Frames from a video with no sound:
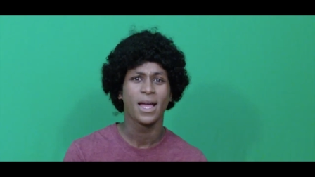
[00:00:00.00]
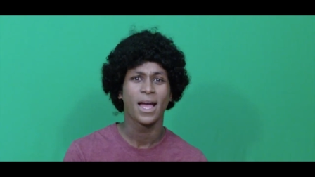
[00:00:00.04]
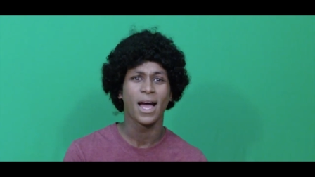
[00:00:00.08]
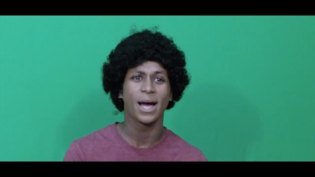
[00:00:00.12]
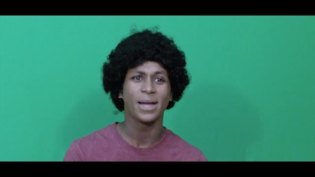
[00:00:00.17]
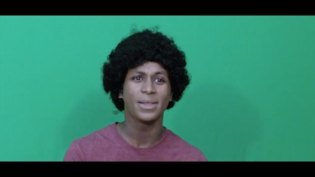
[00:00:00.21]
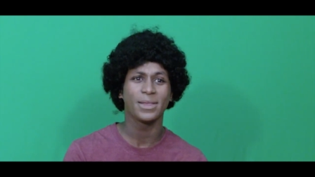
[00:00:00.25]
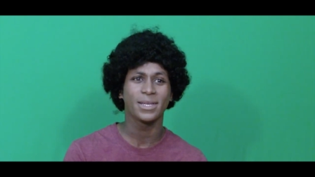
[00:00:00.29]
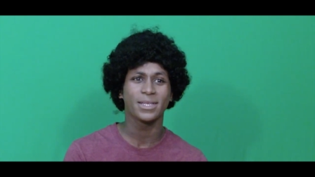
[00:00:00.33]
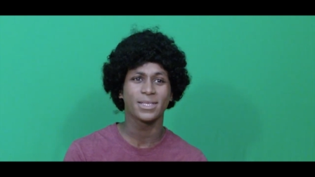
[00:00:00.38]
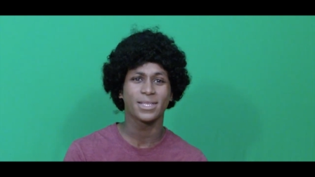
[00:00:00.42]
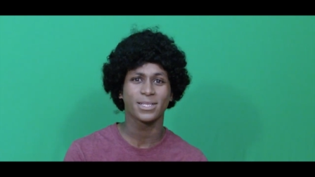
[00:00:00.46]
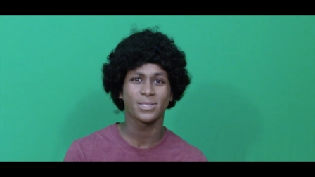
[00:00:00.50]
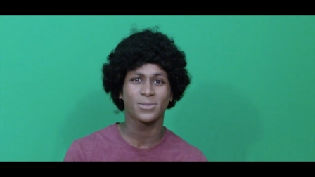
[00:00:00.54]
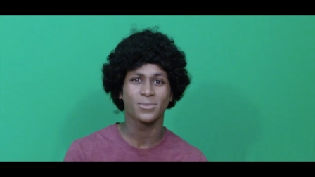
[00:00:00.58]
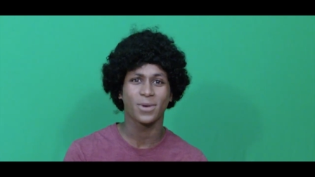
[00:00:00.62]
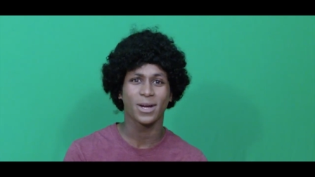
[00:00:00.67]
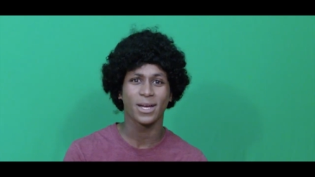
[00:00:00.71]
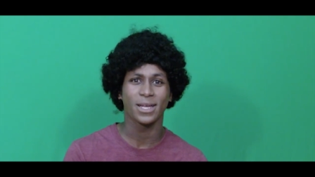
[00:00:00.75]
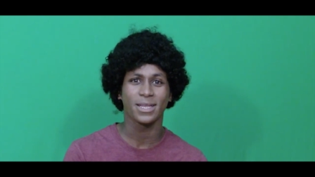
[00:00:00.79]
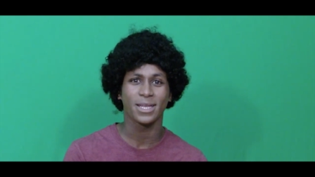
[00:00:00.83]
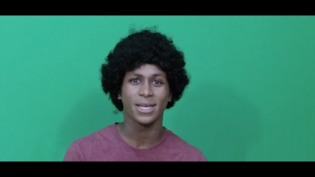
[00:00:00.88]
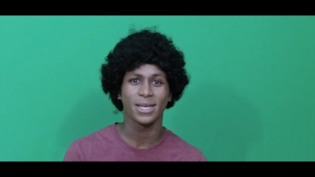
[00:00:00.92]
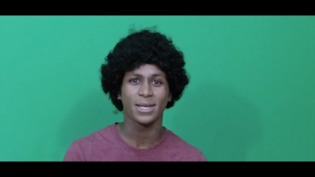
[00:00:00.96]
I think that's
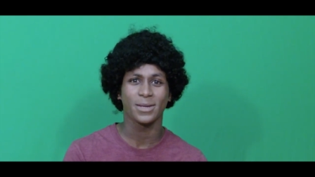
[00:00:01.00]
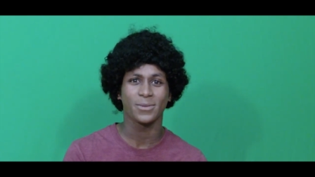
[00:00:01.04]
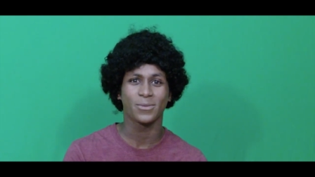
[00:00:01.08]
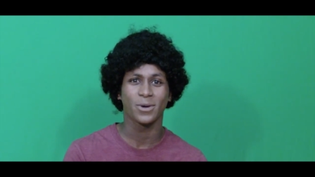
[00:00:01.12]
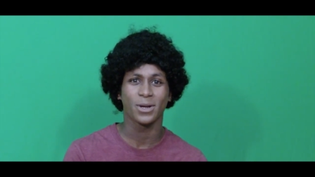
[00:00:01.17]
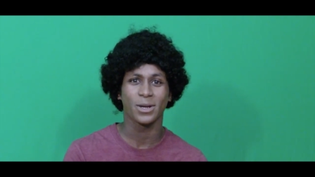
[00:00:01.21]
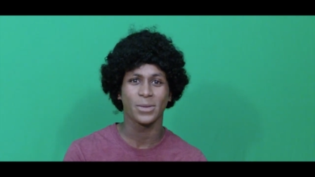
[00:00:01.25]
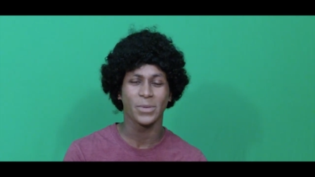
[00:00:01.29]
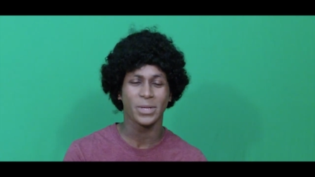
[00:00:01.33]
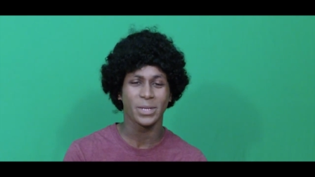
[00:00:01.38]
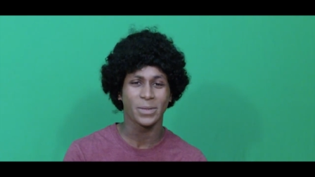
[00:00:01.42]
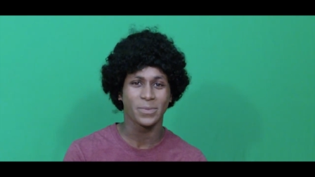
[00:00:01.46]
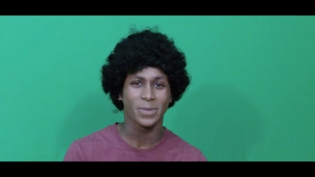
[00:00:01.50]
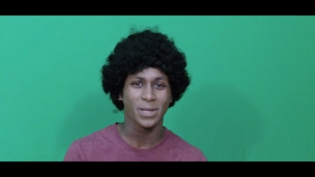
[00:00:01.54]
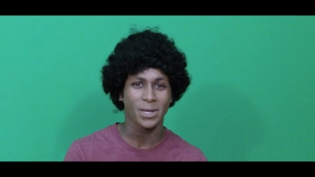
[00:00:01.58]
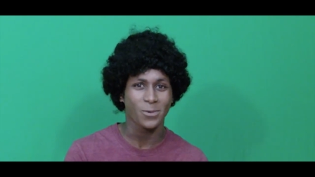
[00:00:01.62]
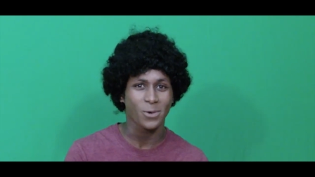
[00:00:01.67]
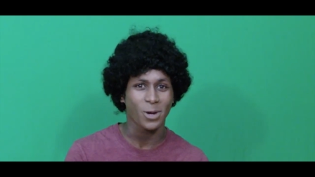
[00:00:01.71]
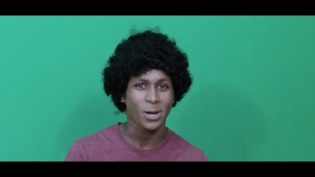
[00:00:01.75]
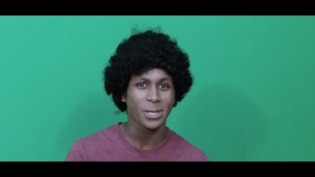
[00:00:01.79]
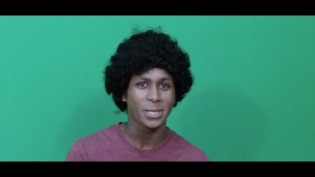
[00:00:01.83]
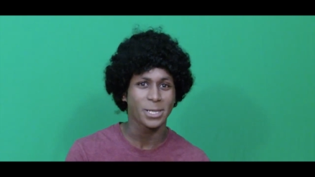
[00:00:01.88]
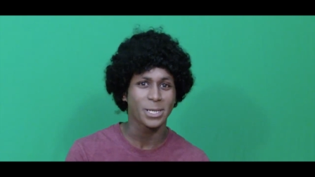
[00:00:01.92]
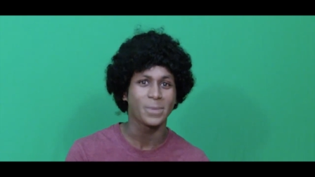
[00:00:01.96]
why they wanted me to play
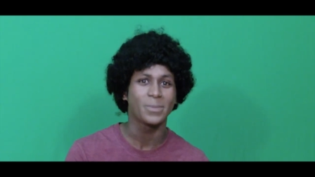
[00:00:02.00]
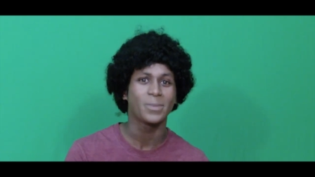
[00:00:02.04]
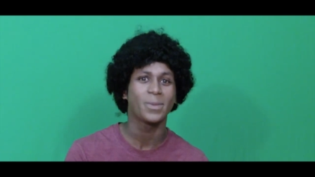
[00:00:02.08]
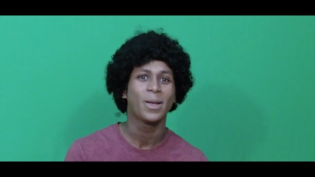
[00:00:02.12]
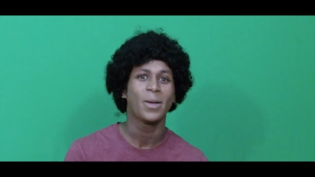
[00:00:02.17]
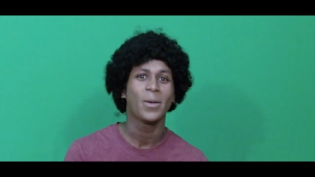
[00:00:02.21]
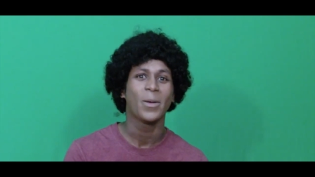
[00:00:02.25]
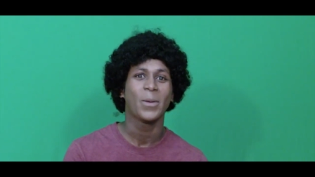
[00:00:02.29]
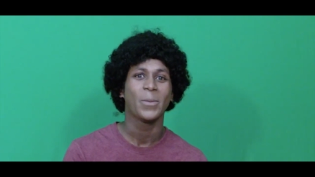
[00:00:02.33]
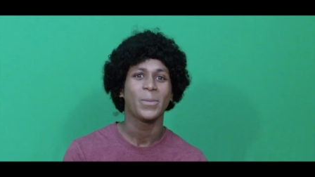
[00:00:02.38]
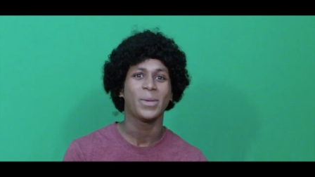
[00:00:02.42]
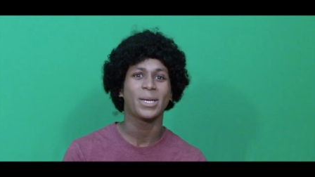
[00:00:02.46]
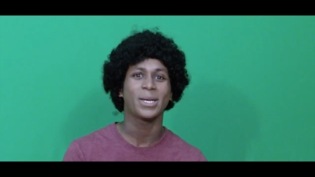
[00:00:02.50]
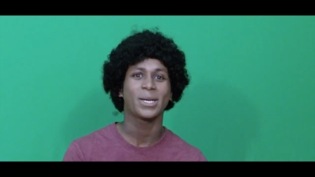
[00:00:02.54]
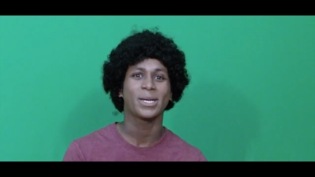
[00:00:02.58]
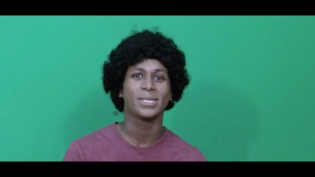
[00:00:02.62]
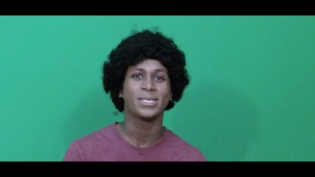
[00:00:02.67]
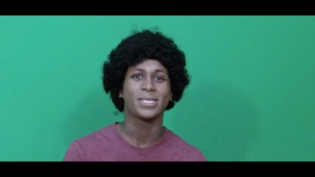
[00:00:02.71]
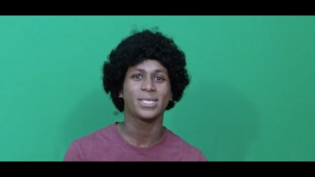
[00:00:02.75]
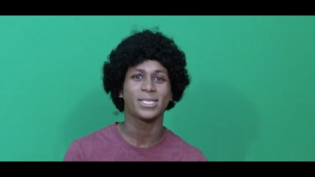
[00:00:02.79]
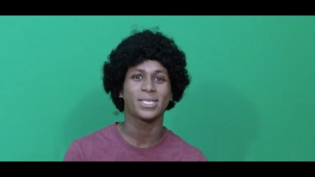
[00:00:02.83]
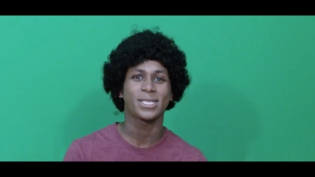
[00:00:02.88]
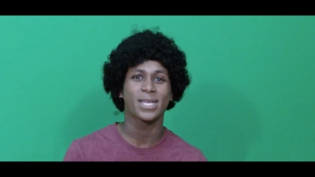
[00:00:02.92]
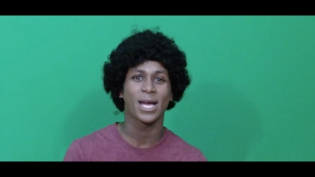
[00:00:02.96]
Raheem,
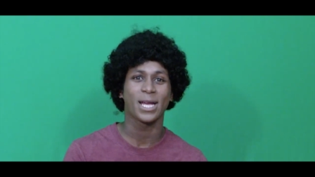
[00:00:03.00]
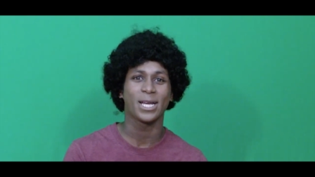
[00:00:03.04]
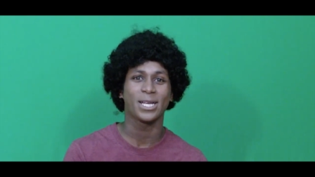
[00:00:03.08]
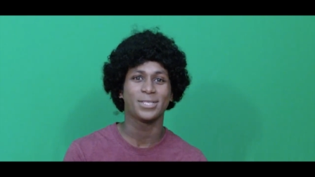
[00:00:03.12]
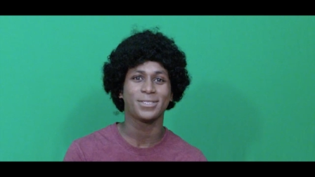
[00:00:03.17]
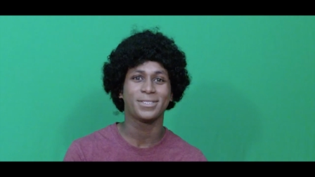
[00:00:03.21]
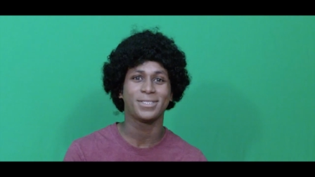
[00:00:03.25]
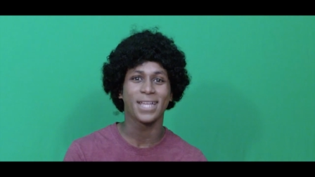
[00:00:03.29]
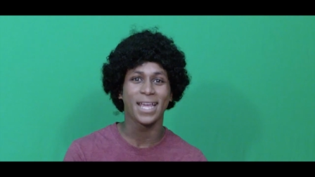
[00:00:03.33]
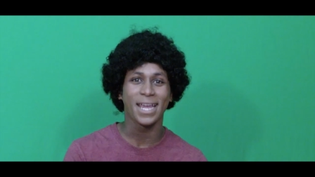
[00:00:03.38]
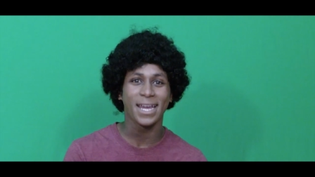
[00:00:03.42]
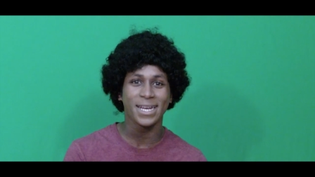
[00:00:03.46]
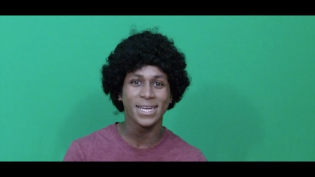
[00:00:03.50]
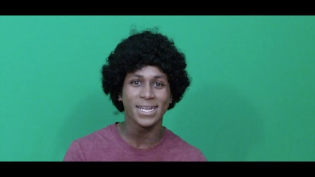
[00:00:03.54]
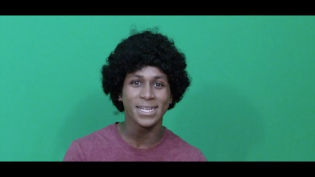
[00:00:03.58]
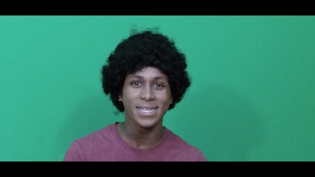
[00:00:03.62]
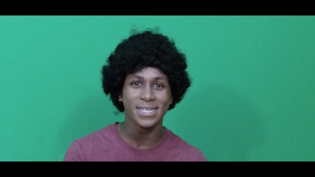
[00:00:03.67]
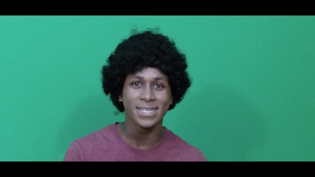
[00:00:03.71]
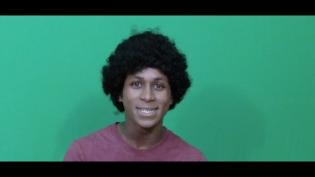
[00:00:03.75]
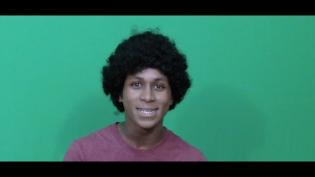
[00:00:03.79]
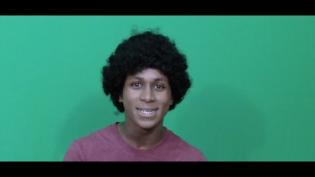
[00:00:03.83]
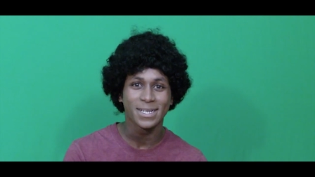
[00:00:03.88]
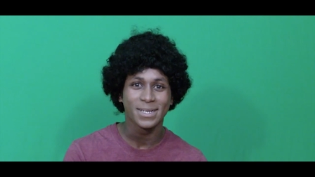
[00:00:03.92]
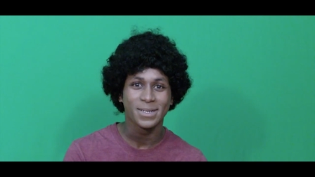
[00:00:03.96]
because he's kind of
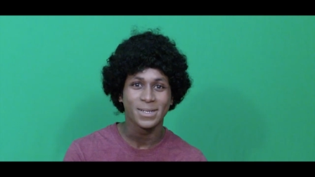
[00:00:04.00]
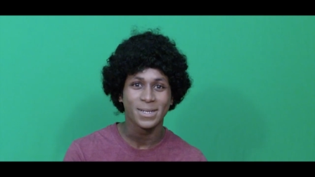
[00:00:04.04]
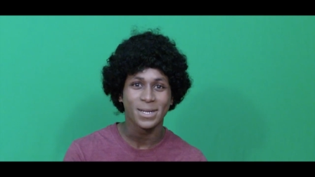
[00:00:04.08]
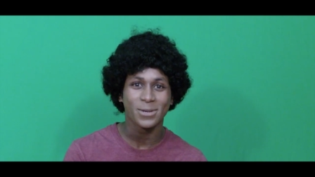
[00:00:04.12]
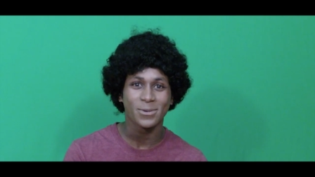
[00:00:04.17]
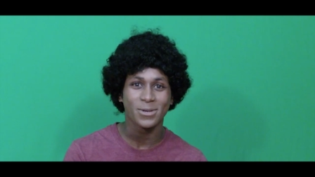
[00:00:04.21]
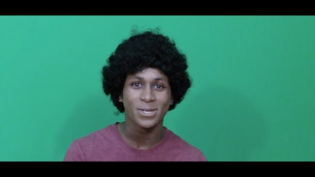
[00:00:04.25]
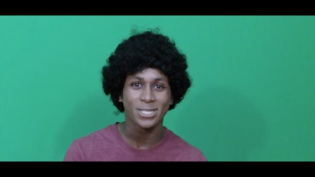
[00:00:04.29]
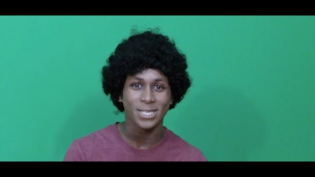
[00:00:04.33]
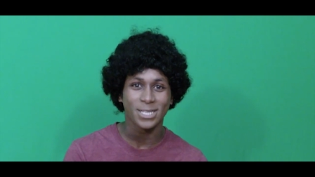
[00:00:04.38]
zany and